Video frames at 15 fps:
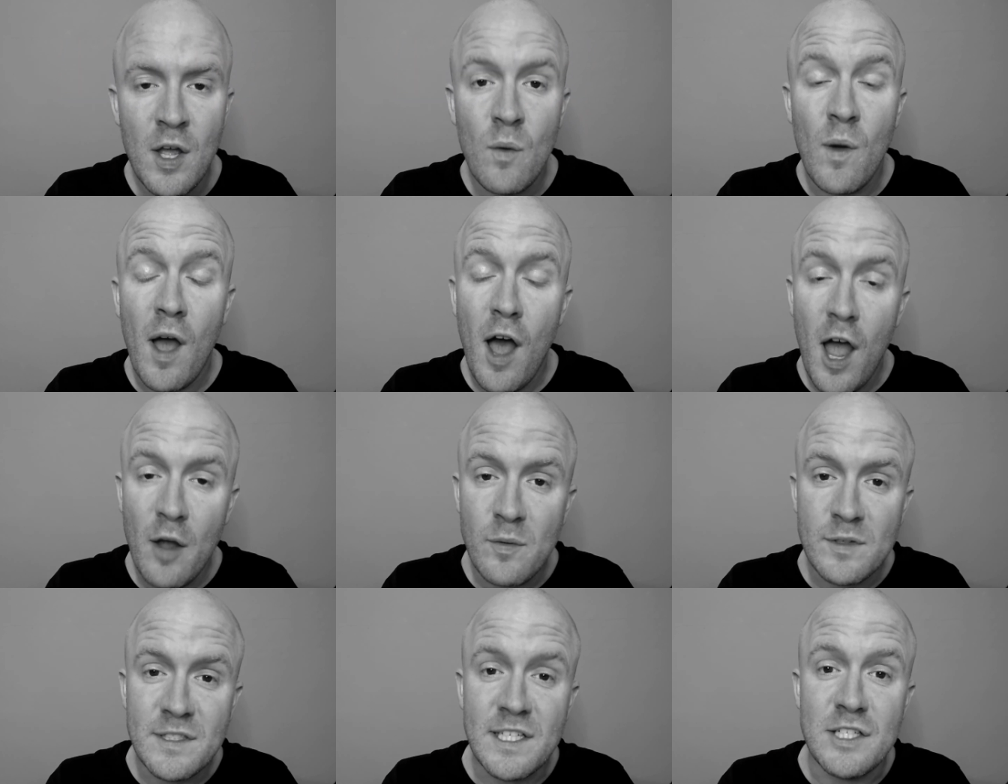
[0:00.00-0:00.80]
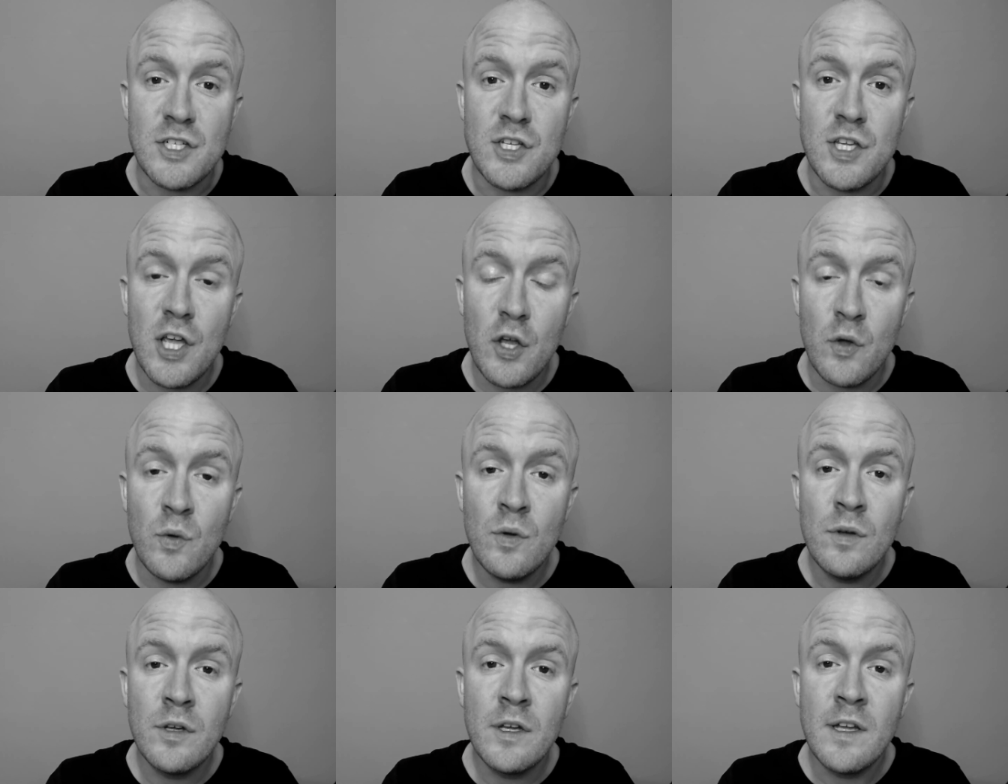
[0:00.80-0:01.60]
where I will teach you
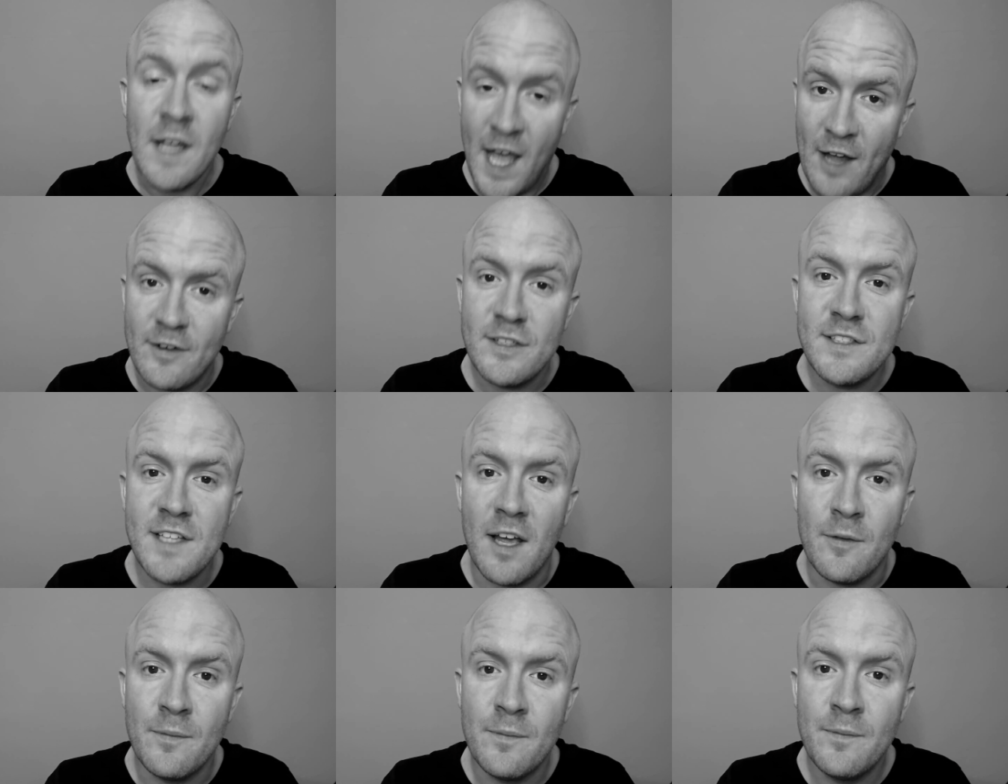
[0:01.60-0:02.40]
how to sell.